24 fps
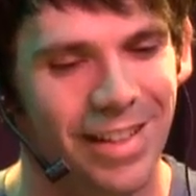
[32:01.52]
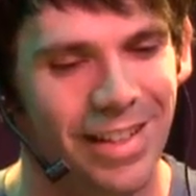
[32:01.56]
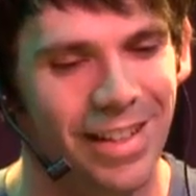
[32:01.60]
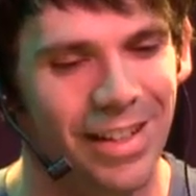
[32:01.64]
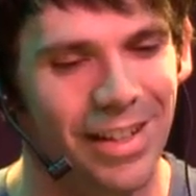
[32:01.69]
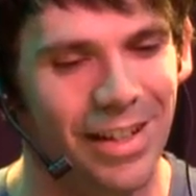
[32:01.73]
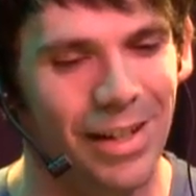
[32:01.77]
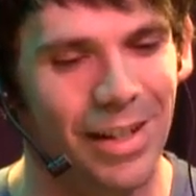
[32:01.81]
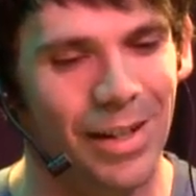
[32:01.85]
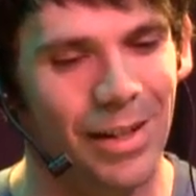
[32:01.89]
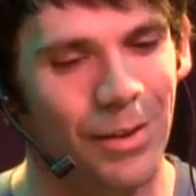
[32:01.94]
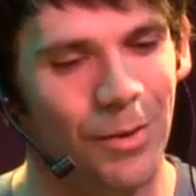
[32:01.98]

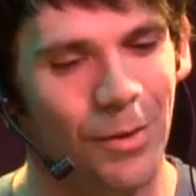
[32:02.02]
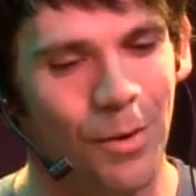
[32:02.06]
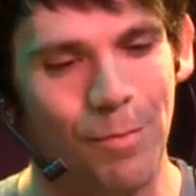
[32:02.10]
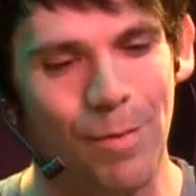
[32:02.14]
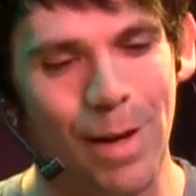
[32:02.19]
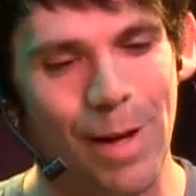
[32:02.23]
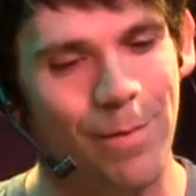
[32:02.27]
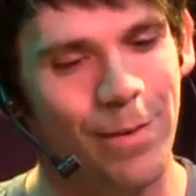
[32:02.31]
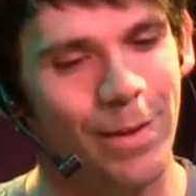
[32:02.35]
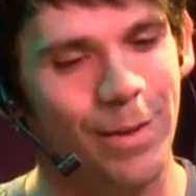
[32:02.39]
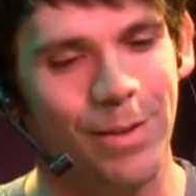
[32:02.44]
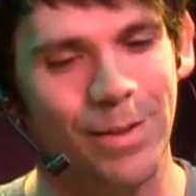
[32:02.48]
Or
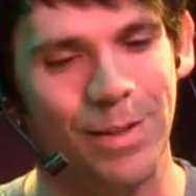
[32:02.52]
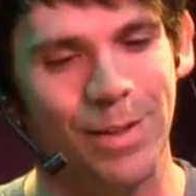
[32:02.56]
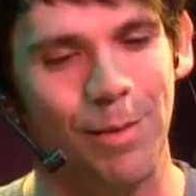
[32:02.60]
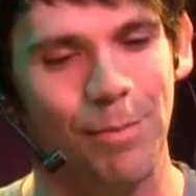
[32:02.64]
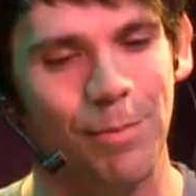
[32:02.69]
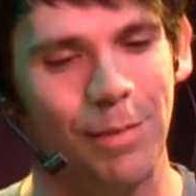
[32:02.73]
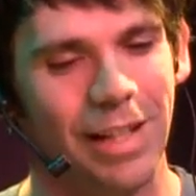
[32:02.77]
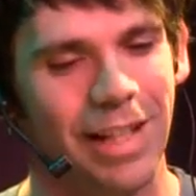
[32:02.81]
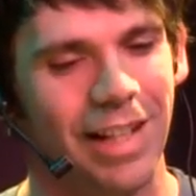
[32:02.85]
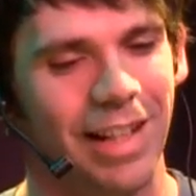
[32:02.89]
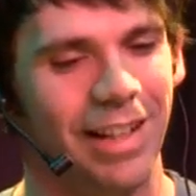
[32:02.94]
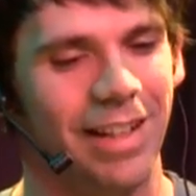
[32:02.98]
maybe there's some
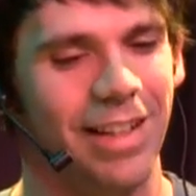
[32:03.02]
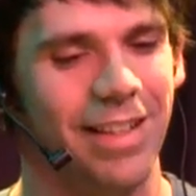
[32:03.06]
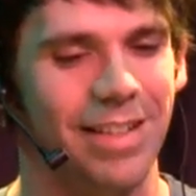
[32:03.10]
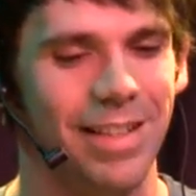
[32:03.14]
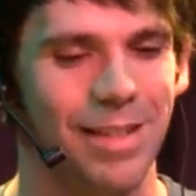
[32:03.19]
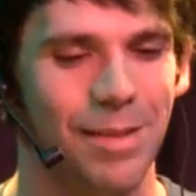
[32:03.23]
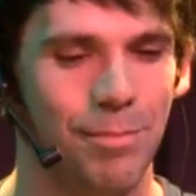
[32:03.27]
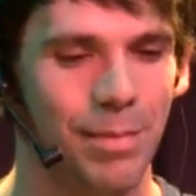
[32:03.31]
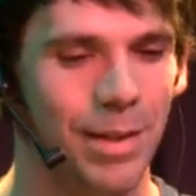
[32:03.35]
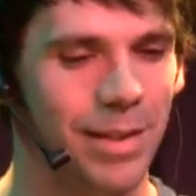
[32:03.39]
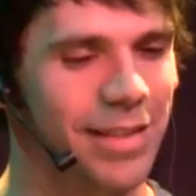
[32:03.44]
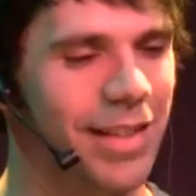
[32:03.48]
link because
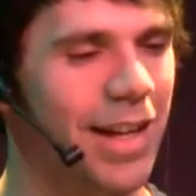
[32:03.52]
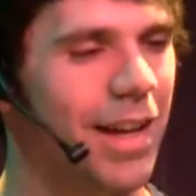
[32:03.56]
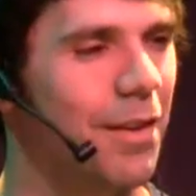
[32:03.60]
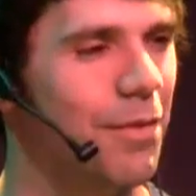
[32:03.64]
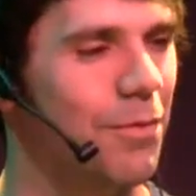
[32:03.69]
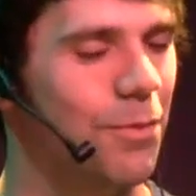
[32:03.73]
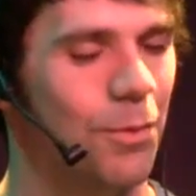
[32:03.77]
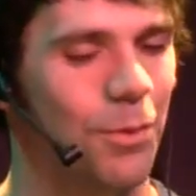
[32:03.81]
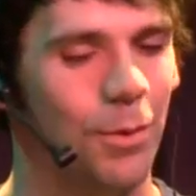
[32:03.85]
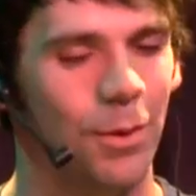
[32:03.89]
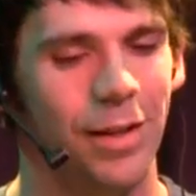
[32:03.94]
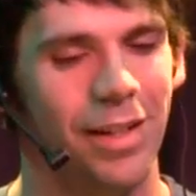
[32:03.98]
it's built out of
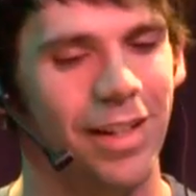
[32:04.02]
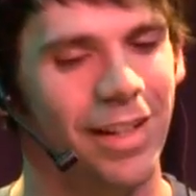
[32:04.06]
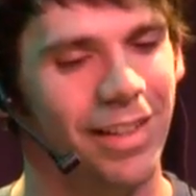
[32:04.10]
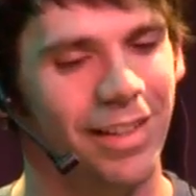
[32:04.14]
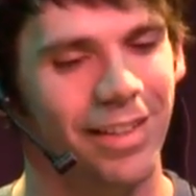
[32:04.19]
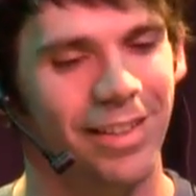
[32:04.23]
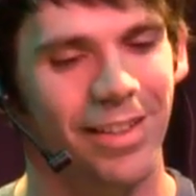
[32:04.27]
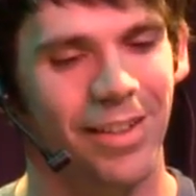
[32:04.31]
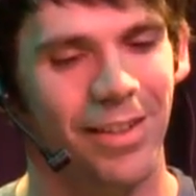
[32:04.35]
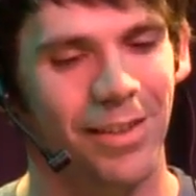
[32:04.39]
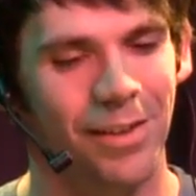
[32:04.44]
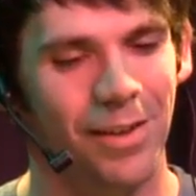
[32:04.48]
wood and
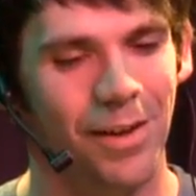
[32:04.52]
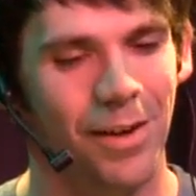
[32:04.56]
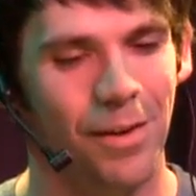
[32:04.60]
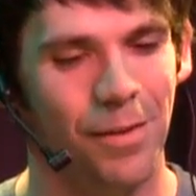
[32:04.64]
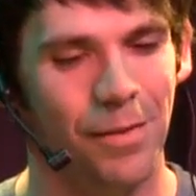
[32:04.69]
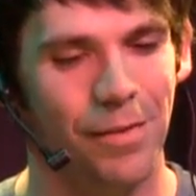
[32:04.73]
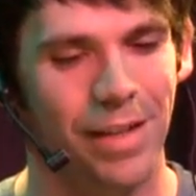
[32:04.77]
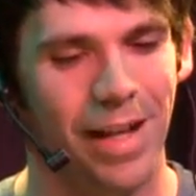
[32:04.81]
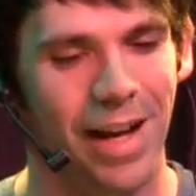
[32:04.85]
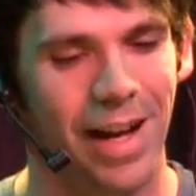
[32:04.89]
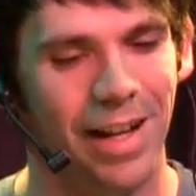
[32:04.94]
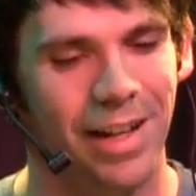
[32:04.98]
all
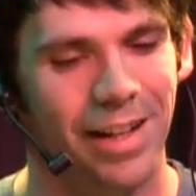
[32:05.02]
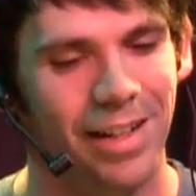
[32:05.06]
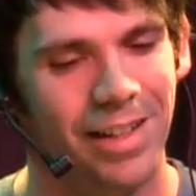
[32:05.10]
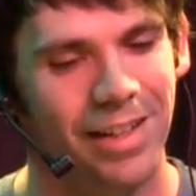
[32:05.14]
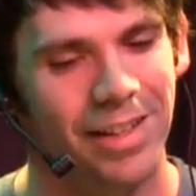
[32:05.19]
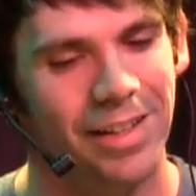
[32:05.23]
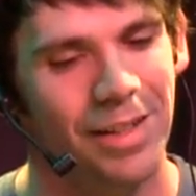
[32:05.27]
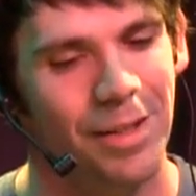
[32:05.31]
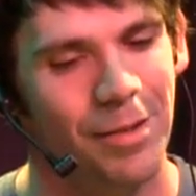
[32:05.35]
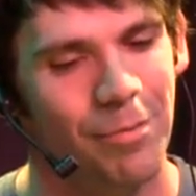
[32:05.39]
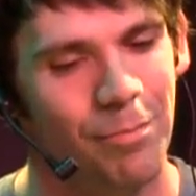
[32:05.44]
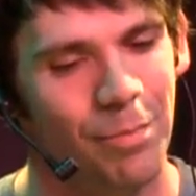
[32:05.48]
of that.
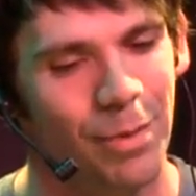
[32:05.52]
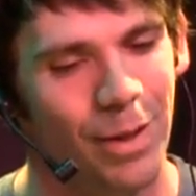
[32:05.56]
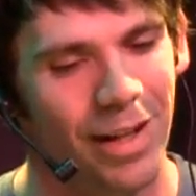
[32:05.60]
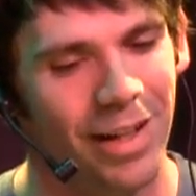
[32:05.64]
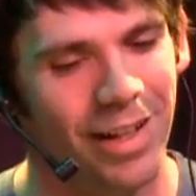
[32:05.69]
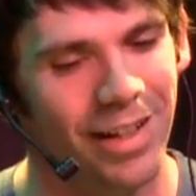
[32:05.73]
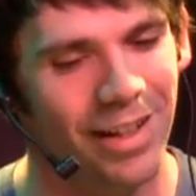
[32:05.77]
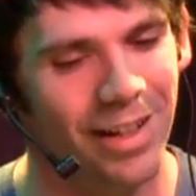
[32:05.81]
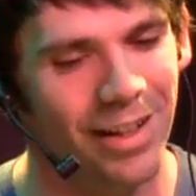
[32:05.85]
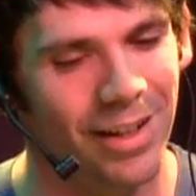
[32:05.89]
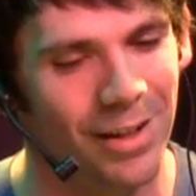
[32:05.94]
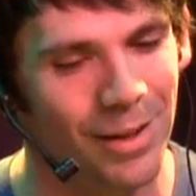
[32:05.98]

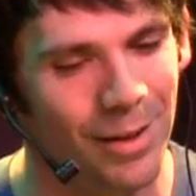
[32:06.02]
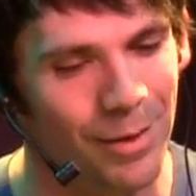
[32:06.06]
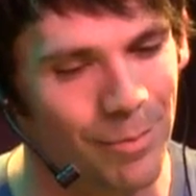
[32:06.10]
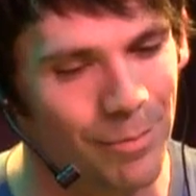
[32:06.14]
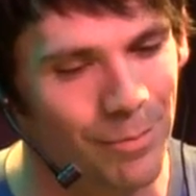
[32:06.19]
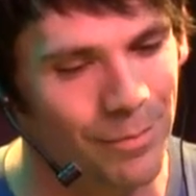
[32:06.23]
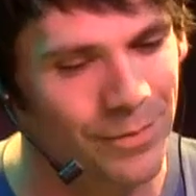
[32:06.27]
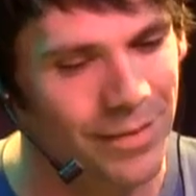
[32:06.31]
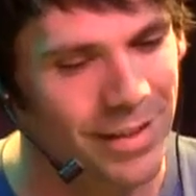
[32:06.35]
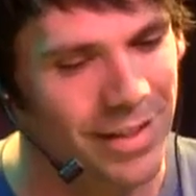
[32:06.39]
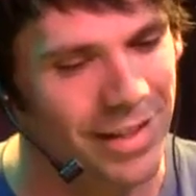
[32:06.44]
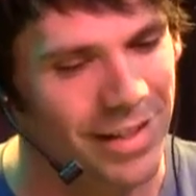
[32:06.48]
But
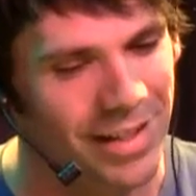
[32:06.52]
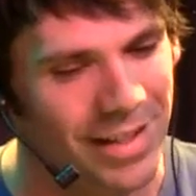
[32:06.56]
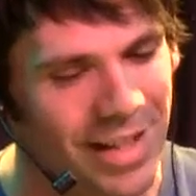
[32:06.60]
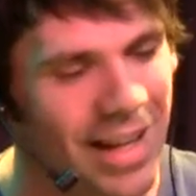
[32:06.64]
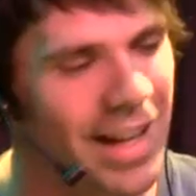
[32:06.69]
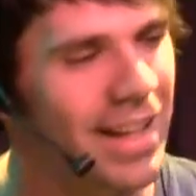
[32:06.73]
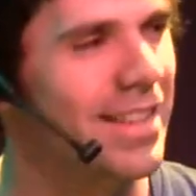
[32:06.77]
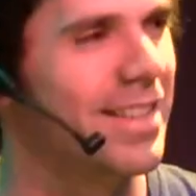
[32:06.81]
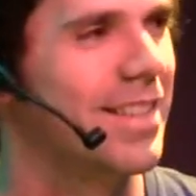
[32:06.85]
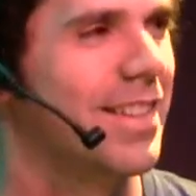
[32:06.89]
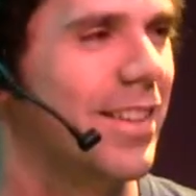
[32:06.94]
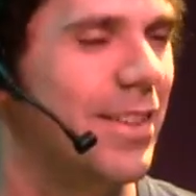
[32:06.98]

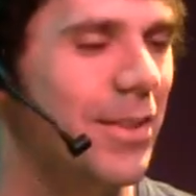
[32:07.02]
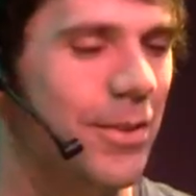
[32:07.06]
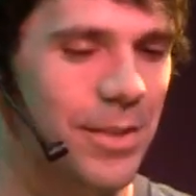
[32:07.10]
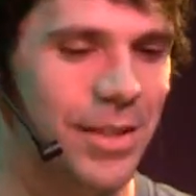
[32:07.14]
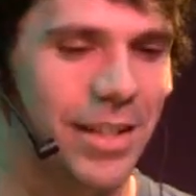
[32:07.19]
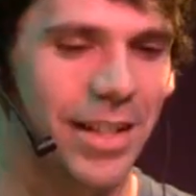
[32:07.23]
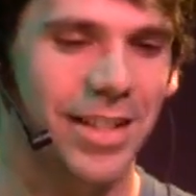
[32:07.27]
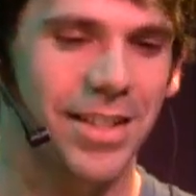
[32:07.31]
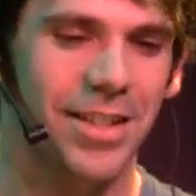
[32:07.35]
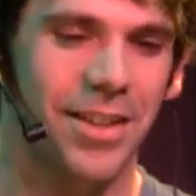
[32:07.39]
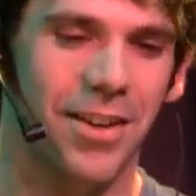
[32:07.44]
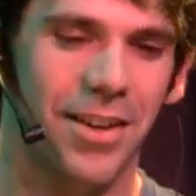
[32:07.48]
yes,
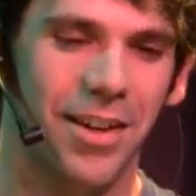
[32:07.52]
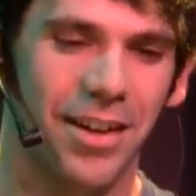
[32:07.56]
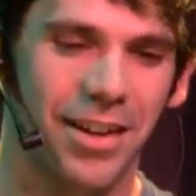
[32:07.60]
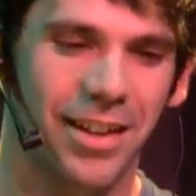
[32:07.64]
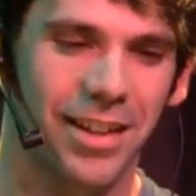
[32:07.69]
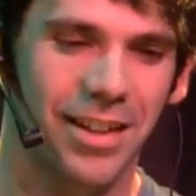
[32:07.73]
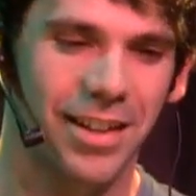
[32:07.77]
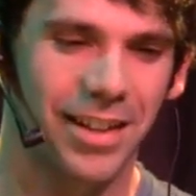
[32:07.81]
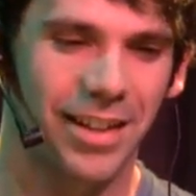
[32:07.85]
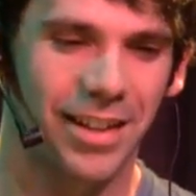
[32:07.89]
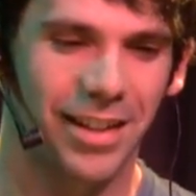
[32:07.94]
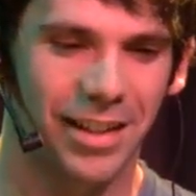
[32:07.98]
acoustic guitar
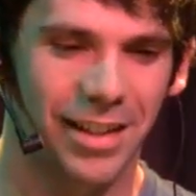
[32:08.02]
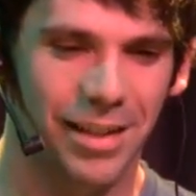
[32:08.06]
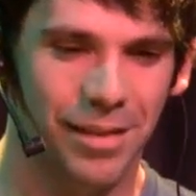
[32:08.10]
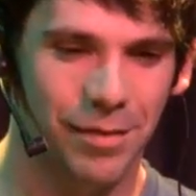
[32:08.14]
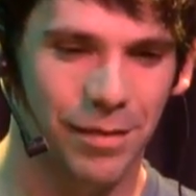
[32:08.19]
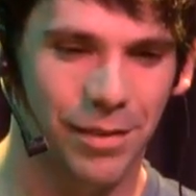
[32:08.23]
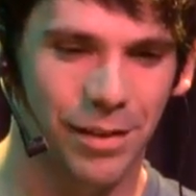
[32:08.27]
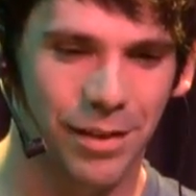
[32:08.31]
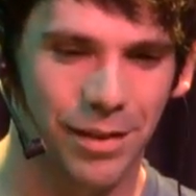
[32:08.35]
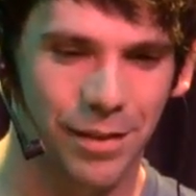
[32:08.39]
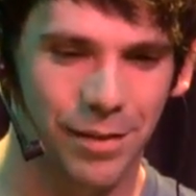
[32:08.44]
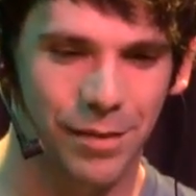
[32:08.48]

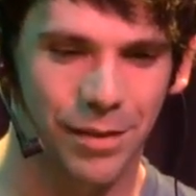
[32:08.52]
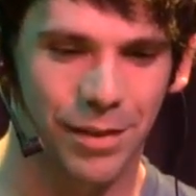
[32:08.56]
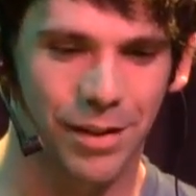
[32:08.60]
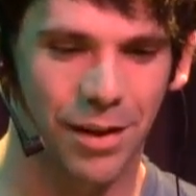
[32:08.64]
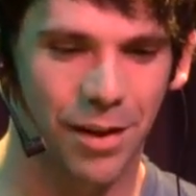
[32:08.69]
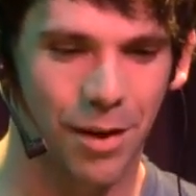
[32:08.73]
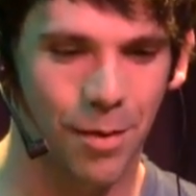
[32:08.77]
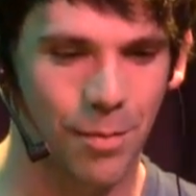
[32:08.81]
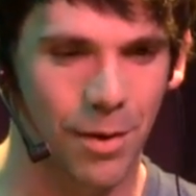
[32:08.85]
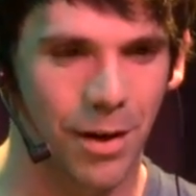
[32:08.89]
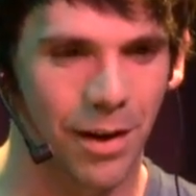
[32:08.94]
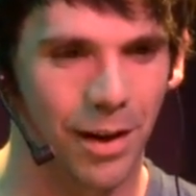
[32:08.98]
for the
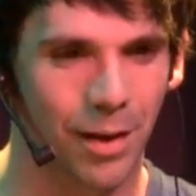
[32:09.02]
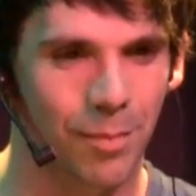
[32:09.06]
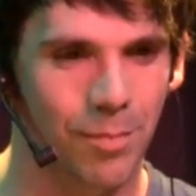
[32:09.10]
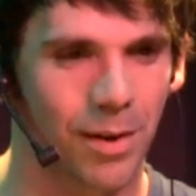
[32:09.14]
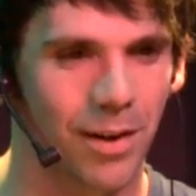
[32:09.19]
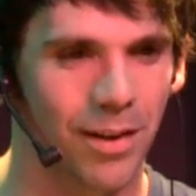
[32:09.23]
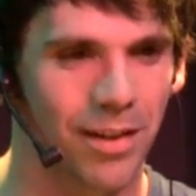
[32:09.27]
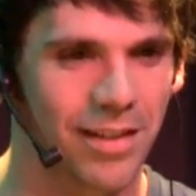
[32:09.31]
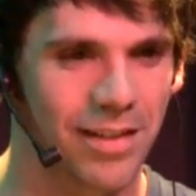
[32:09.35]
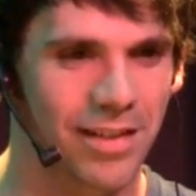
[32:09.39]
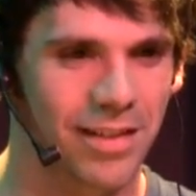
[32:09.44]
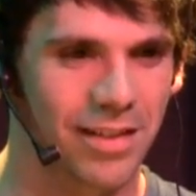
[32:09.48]
harmonic
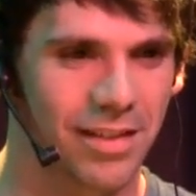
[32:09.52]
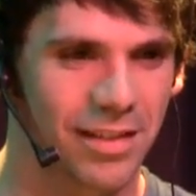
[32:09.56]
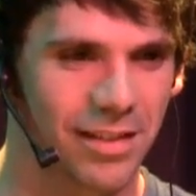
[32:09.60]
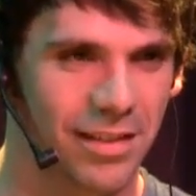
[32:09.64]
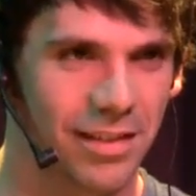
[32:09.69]
parts.